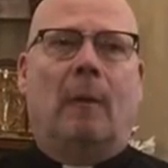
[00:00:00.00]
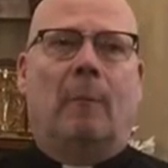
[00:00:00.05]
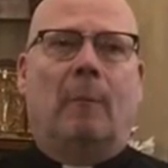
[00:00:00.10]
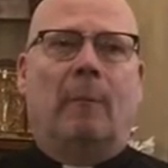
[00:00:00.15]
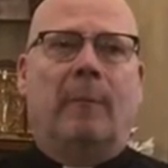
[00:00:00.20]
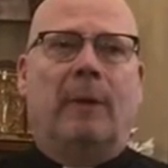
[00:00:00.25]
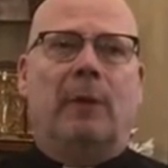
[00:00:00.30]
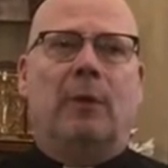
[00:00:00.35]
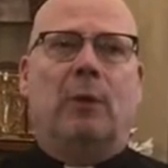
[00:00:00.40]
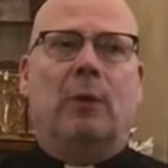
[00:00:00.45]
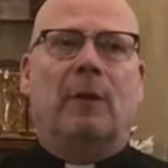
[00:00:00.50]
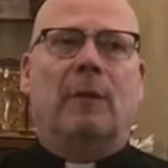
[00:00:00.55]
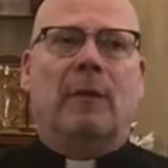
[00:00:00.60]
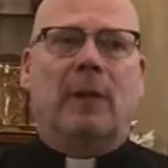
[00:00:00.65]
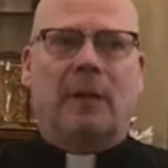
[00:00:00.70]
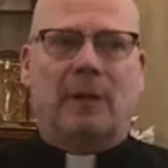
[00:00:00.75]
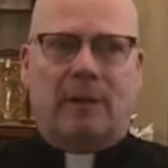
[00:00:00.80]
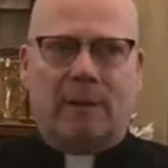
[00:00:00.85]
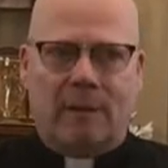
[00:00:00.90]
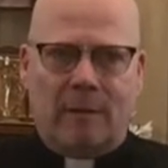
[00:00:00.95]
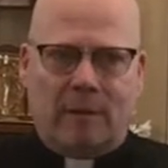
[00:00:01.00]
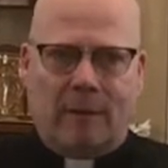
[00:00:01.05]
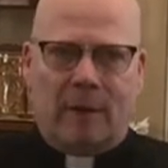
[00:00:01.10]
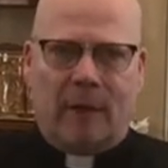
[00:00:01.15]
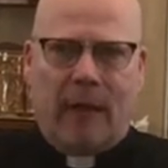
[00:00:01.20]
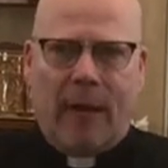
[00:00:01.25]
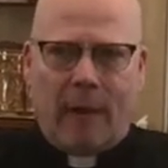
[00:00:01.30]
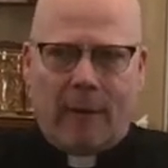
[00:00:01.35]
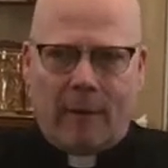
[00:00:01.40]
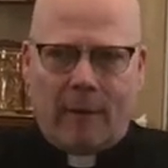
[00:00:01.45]
be doing this
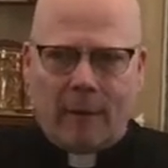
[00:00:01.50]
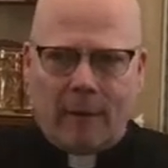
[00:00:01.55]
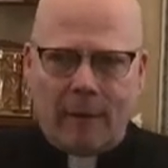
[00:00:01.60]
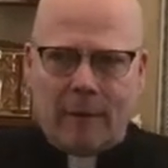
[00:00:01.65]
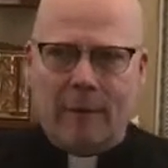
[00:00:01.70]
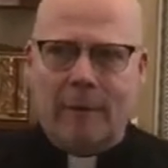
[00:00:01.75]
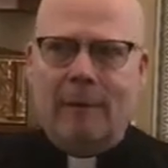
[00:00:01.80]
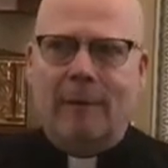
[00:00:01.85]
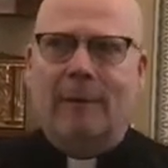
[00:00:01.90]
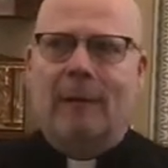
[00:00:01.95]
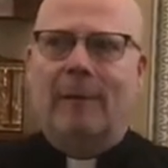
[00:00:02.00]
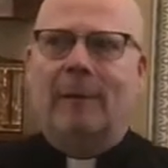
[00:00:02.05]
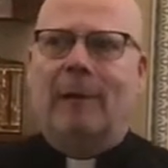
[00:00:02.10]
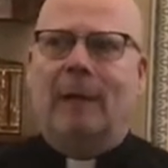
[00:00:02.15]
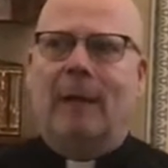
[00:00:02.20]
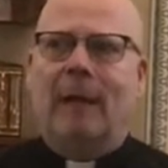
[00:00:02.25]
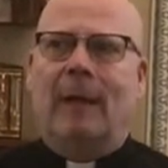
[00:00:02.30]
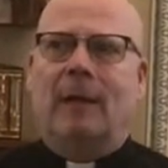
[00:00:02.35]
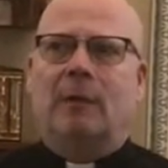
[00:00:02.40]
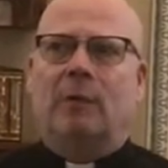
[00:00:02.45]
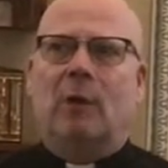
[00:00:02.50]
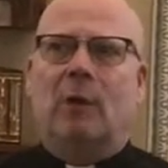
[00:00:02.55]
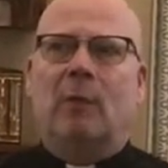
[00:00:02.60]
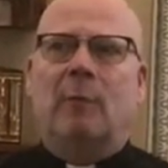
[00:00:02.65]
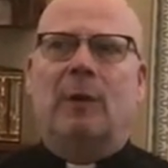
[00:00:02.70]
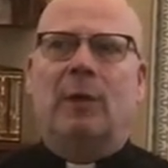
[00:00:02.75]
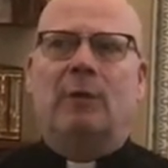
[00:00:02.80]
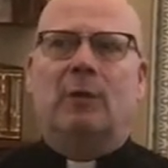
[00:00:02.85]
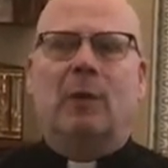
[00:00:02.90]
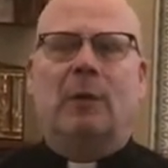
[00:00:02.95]
together, and it's going to
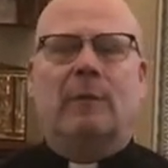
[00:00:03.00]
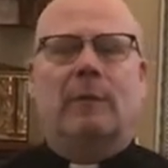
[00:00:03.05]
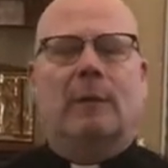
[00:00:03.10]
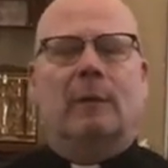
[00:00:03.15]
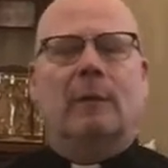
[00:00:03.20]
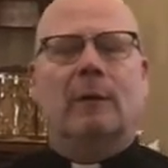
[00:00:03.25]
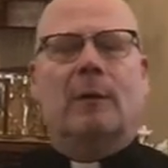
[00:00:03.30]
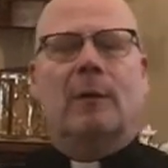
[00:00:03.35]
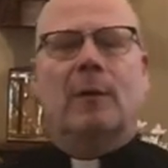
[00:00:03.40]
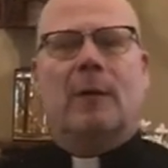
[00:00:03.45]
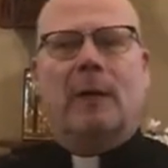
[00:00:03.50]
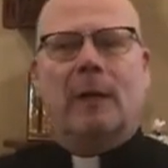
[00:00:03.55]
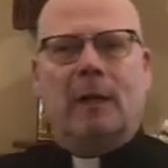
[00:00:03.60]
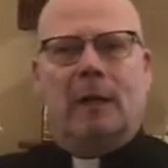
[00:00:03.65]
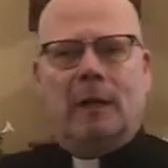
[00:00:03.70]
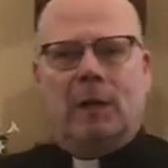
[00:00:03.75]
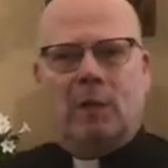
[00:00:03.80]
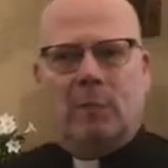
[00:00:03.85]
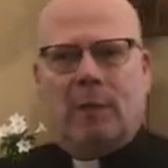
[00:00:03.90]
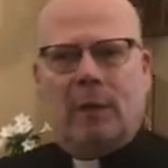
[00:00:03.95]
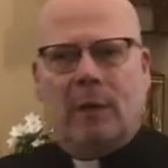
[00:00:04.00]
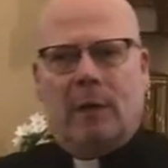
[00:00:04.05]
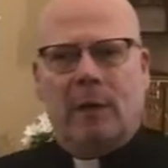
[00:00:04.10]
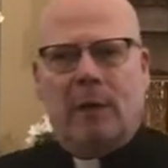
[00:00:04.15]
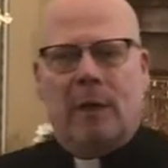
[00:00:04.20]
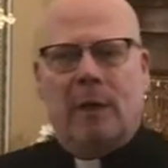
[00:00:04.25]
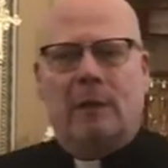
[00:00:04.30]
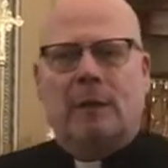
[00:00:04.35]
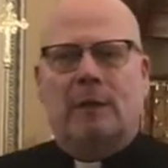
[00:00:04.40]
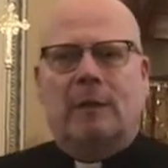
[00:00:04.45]
be sort of a learning
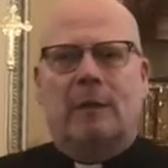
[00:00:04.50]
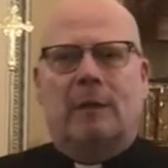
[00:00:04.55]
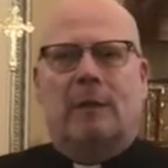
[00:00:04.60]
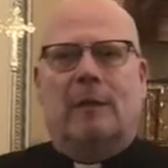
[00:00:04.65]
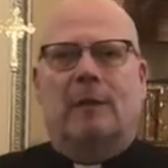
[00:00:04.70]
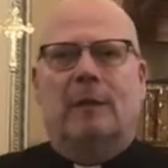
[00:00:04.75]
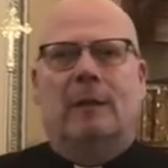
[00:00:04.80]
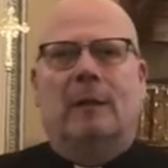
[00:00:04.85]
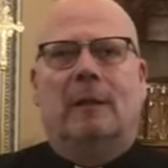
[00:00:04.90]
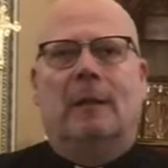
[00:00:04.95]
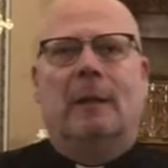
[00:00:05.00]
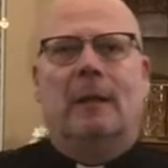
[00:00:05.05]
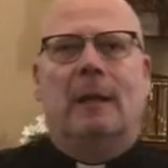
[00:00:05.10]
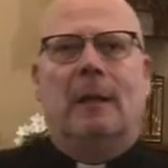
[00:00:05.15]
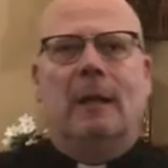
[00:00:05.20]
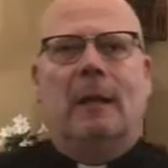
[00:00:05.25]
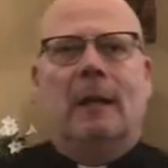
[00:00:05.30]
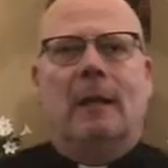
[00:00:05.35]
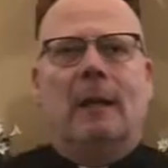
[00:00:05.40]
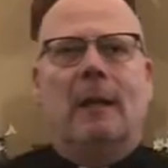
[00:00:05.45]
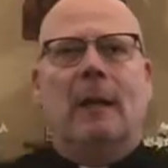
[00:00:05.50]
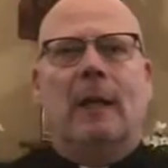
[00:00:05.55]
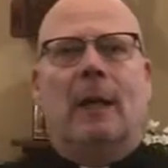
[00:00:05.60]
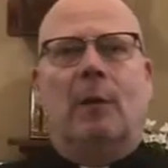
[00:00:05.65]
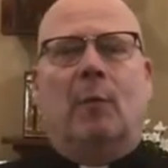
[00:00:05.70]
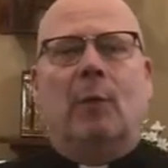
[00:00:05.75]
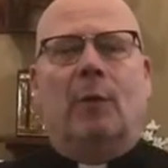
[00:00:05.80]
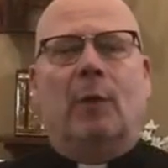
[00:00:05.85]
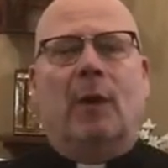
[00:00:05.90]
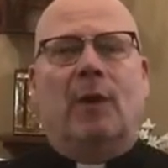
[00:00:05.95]
experience, and
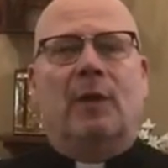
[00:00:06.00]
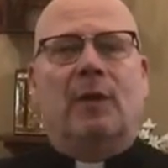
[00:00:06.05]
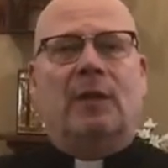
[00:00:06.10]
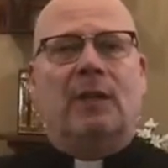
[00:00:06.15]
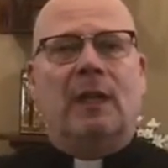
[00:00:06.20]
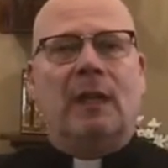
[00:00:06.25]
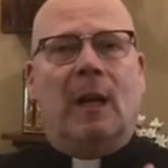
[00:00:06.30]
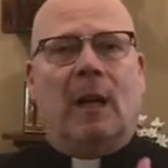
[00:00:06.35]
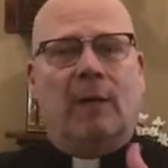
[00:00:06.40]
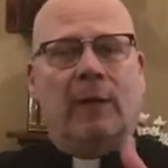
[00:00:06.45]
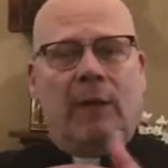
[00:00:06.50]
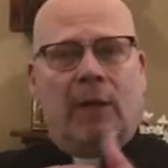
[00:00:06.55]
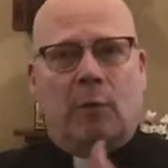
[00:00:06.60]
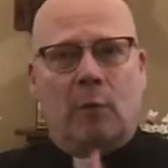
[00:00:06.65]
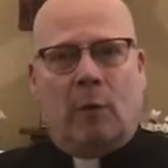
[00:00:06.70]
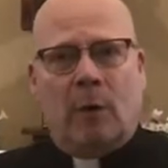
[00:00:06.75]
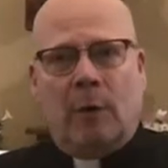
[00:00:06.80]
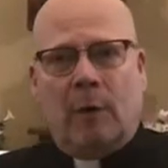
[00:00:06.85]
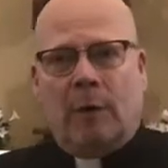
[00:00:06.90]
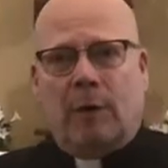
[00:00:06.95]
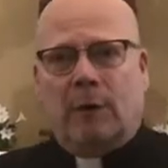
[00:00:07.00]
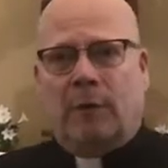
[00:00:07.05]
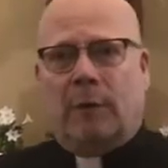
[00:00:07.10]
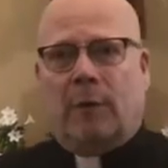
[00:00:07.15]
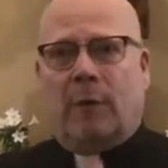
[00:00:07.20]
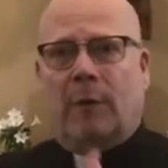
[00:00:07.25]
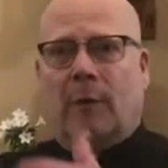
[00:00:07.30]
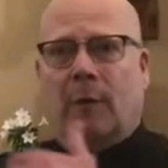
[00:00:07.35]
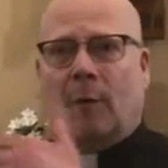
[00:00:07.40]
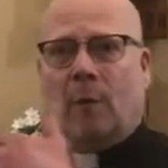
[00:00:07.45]
we're going to see how this works
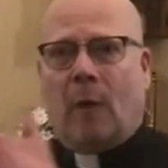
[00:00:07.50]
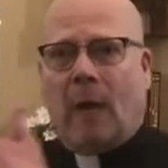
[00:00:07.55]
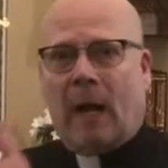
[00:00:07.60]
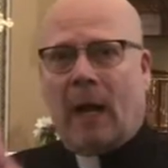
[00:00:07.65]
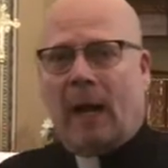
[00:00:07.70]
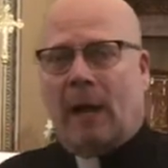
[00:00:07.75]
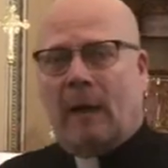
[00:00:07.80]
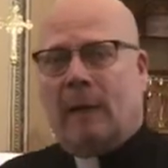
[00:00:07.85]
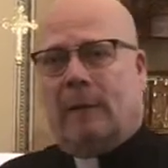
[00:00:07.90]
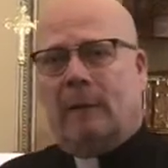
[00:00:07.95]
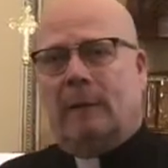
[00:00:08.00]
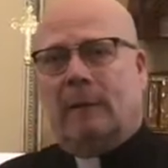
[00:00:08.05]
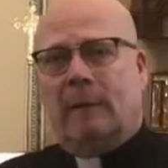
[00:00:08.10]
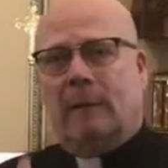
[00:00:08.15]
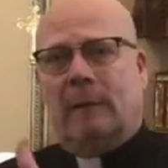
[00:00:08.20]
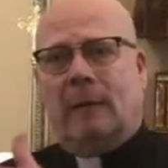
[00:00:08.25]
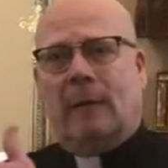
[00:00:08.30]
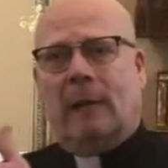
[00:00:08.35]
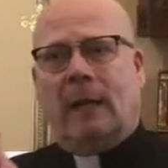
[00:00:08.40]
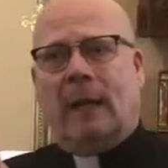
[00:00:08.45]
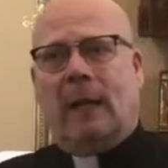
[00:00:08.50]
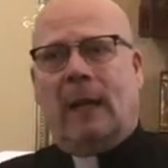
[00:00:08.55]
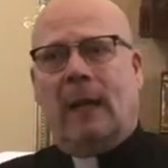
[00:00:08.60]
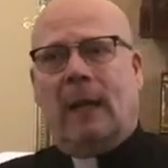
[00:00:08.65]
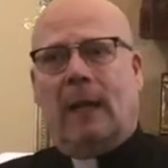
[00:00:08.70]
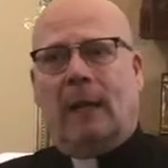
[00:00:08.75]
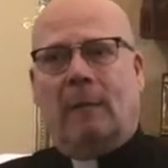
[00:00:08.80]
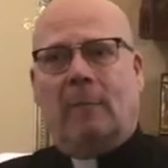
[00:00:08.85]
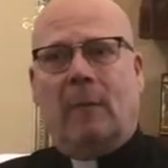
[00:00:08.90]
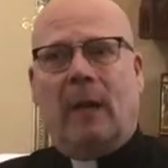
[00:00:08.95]
for a while
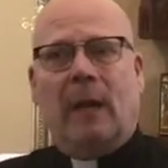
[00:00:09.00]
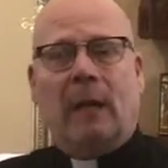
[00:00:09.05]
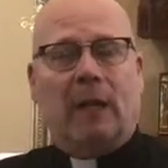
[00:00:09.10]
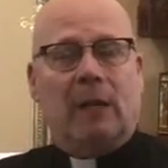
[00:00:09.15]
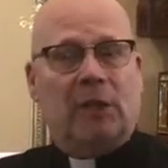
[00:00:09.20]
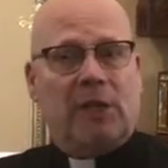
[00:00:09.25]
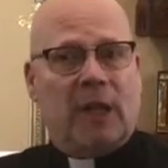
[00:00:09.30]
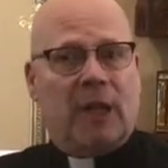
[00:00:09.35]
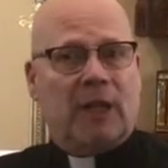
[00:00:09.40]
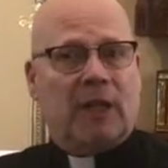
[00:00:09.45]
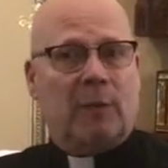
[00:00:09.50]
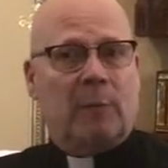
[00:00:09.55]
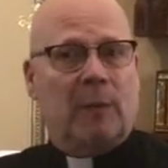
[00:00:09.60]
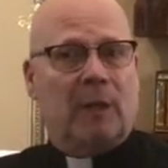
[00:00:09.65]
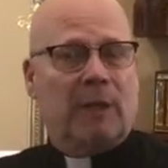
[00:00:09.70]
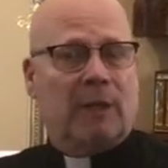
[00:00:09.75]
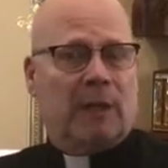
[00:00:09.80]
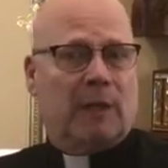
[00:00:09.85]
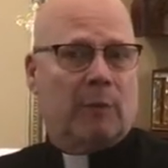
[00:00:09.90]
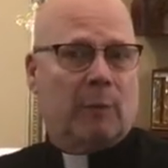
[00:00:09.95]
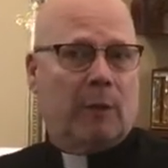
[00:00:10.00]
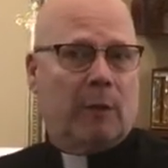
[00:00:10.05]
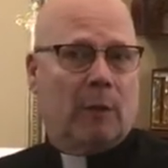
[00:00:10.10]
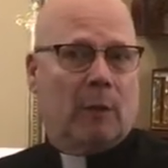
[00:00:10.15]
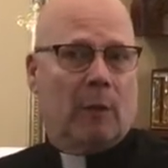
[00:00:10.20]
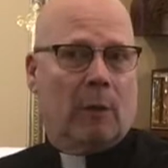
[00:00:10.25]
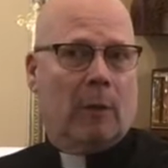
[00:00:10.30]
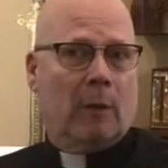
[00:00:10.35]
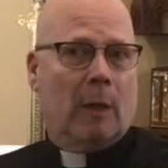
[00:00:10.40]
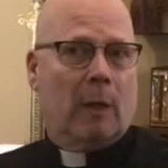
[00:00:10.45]
and make adjustments as we go
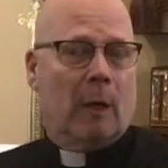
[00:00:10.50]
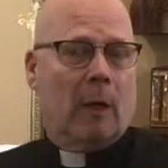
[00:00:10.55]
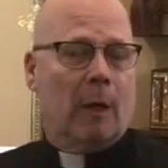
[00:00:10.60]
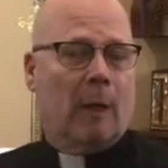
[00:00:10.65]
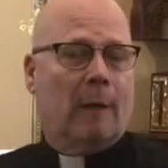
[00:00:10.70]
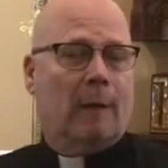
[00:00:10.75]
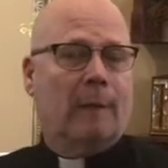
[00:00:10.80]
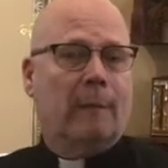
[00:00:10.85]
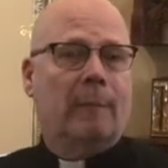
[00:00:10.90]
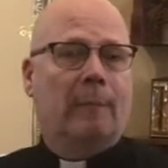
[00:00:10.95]
along.